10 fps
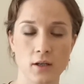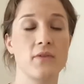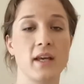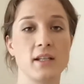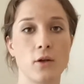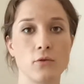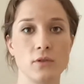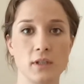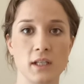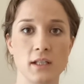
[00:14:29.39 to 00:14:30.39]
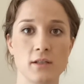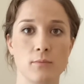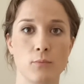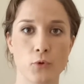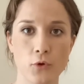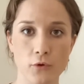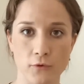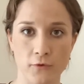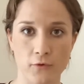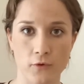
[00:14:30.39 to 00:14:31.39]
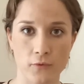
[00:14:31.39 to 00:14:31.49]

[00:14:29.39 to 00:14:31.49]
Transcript: They don't need proof